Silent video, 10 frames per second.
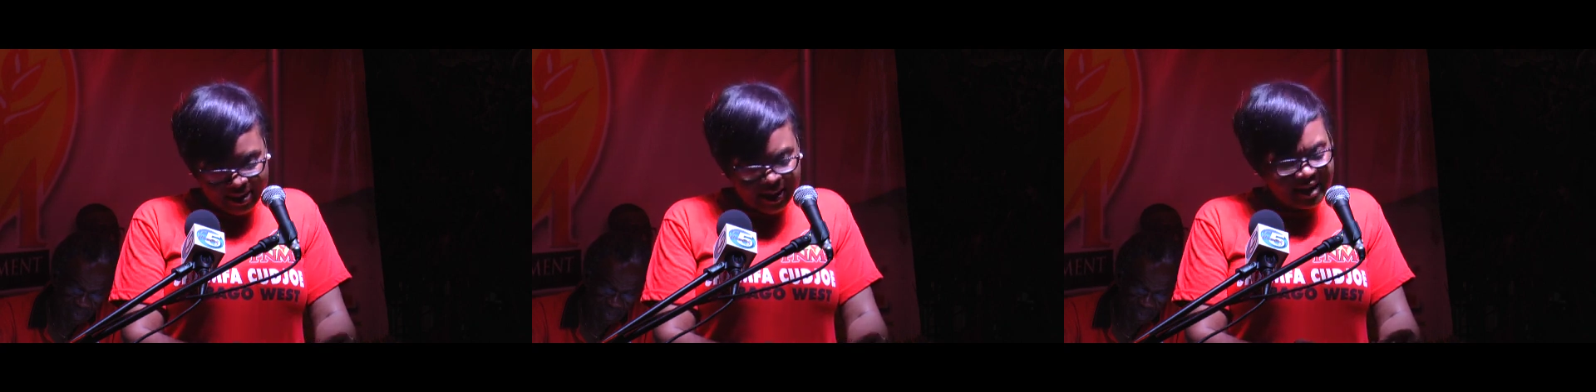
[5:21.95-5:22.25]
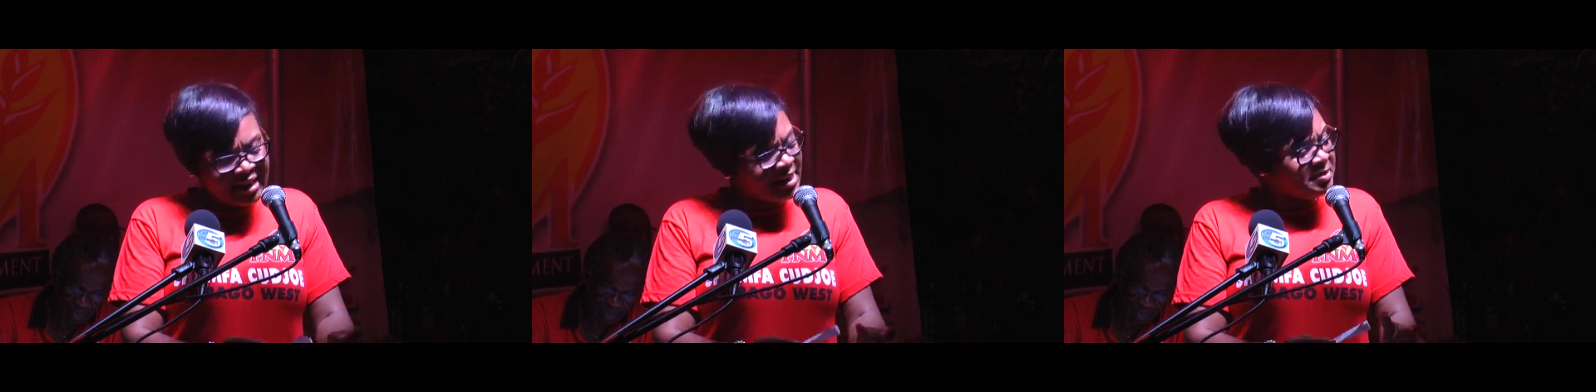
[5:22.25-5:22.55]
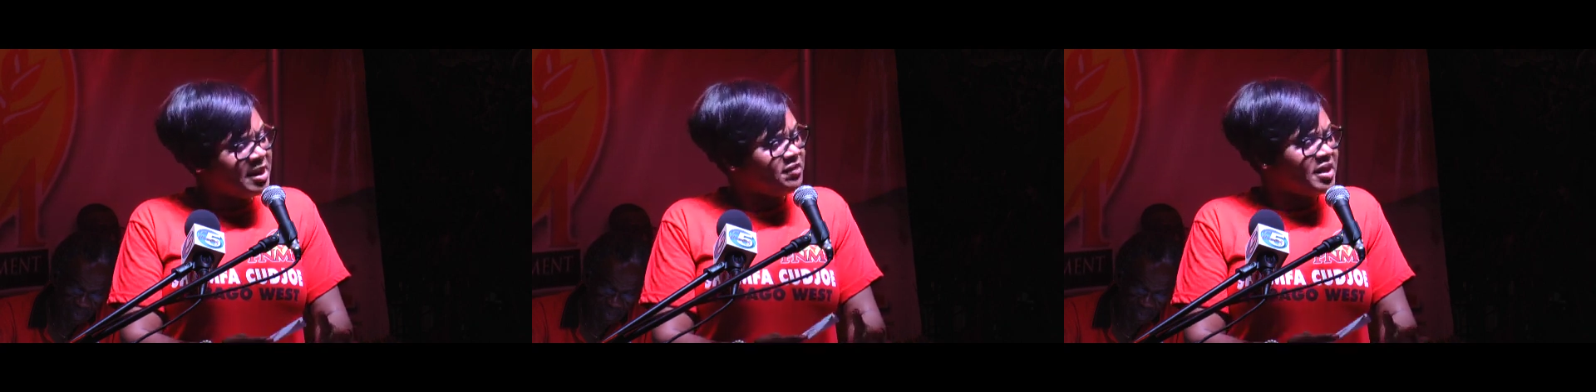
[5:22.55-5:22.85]
Not that
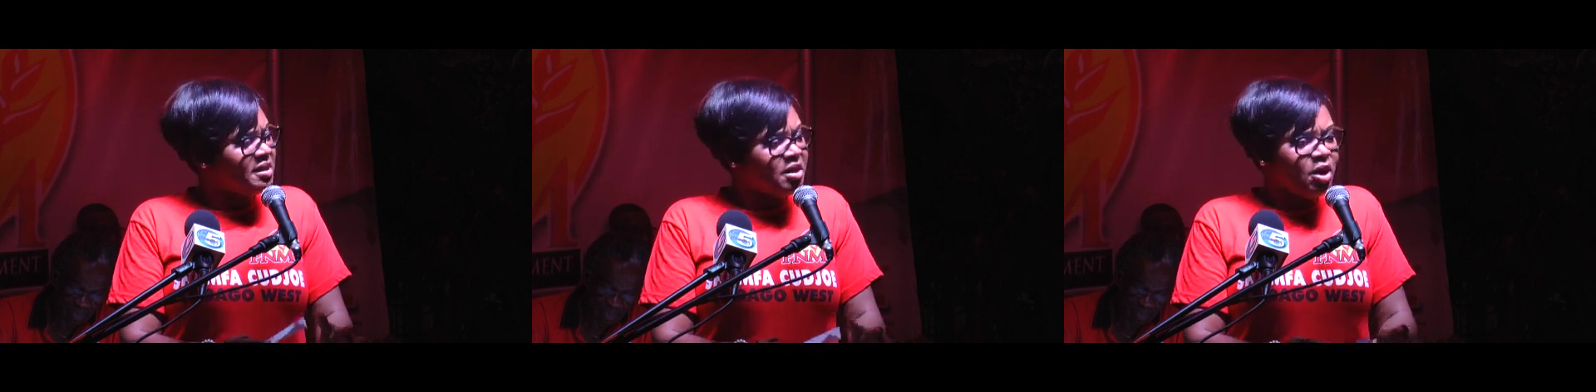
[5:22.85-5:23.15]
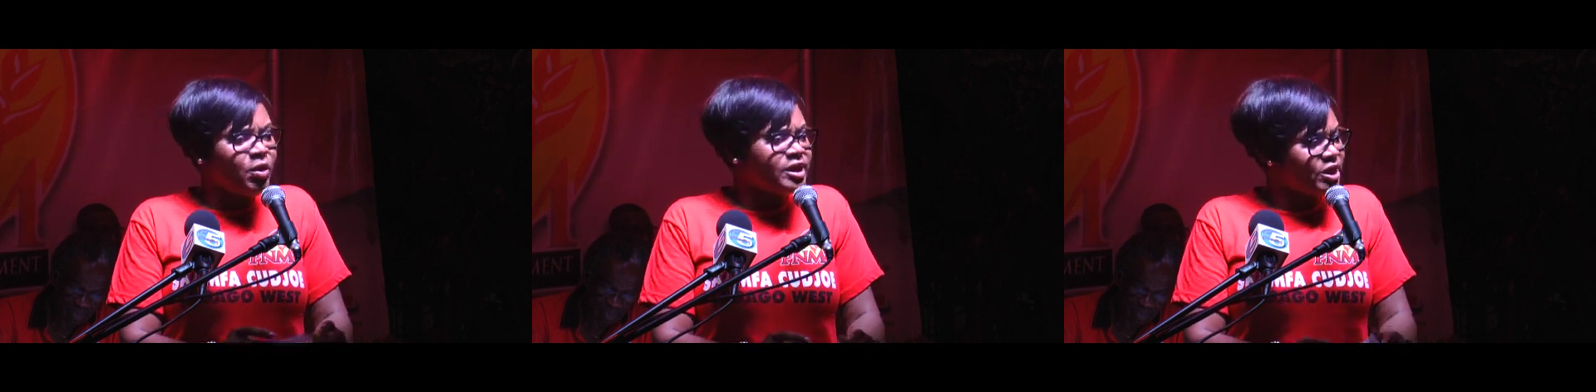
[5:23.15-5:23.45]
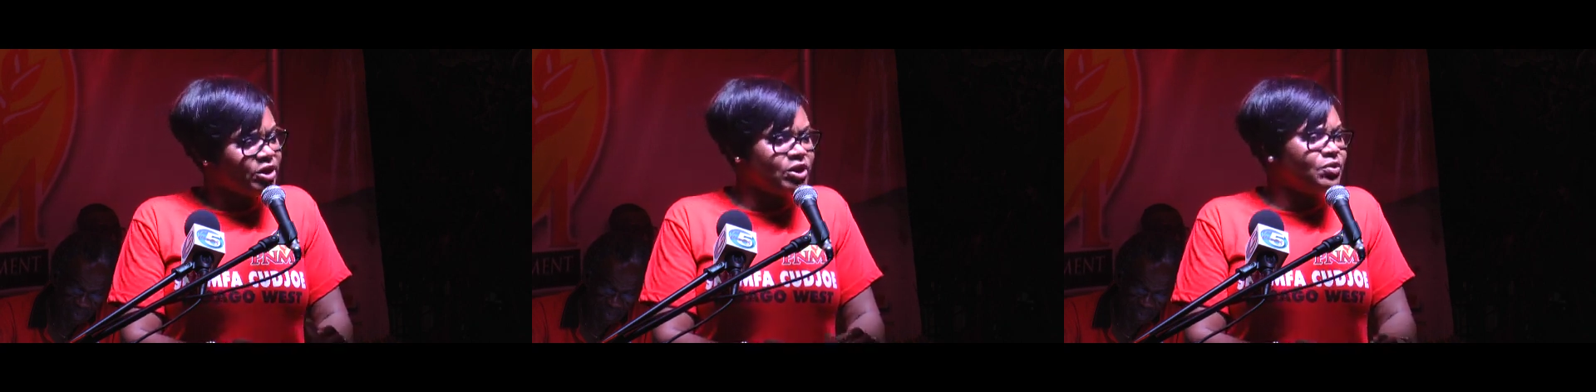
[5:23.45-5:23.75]
I'm giving
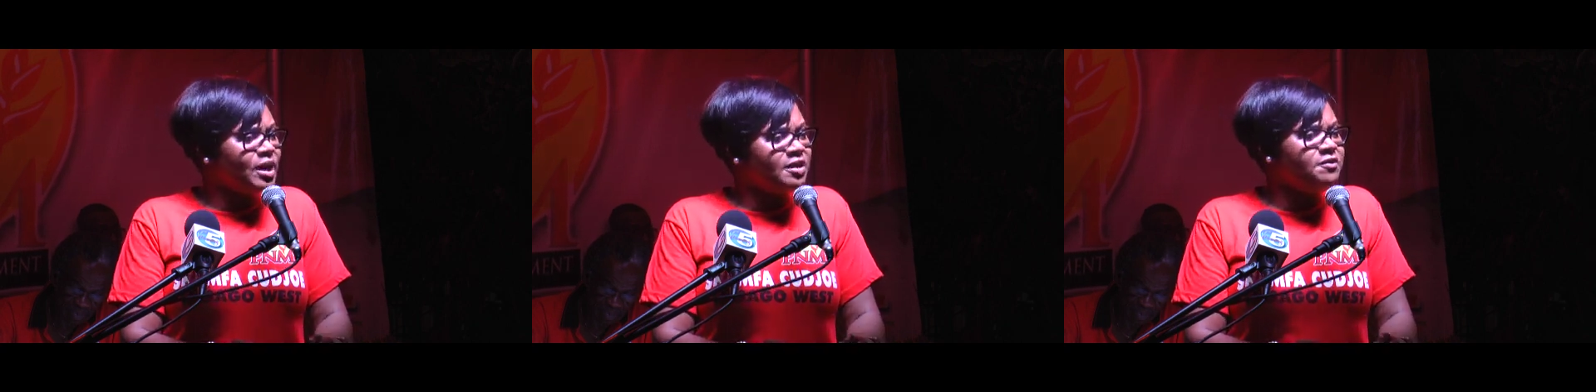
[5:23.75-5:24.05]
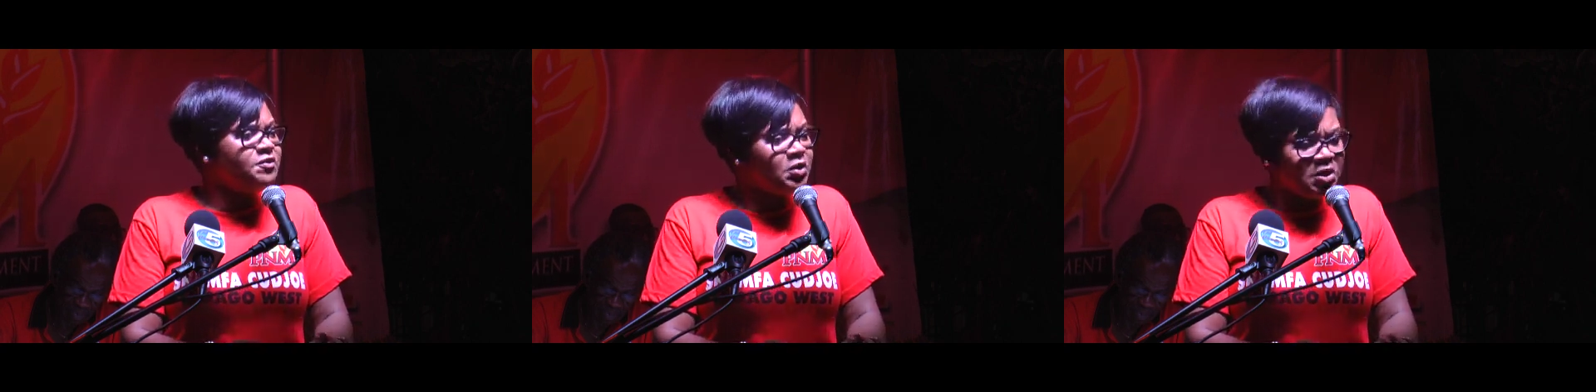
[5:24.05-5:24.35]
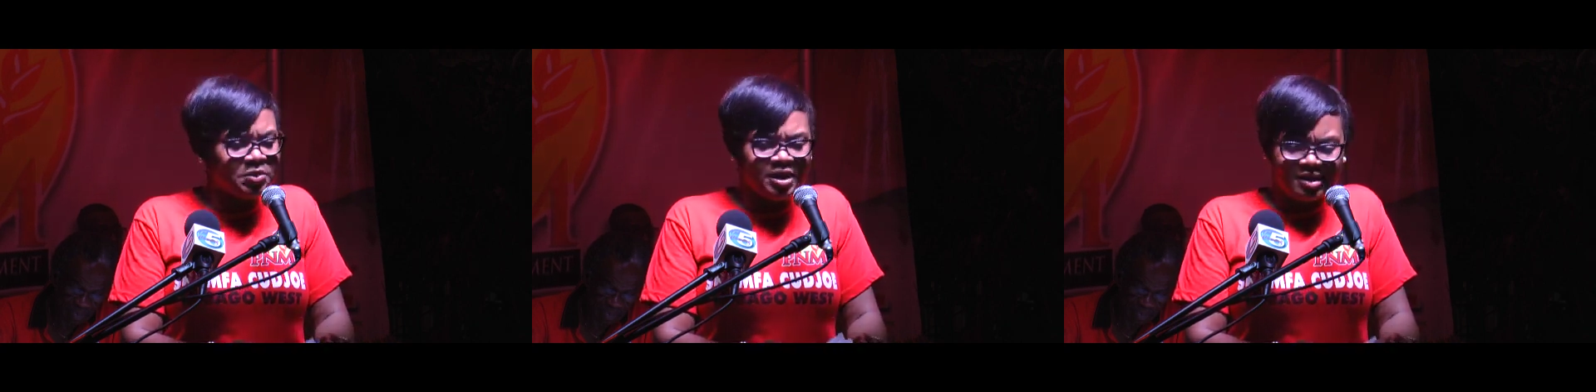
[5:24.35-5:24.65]
Watson Duke any
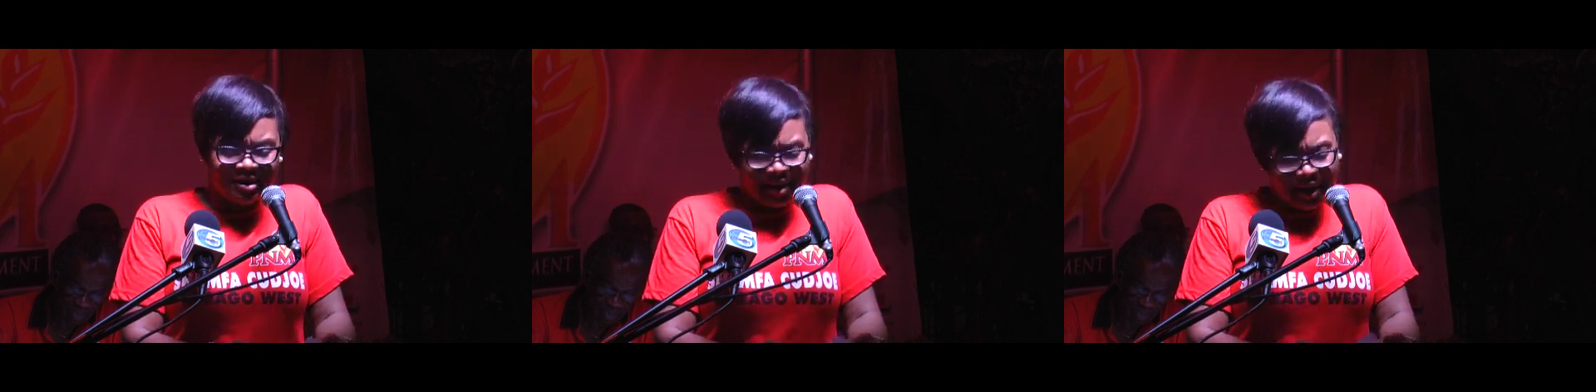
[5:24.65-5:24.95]
forward,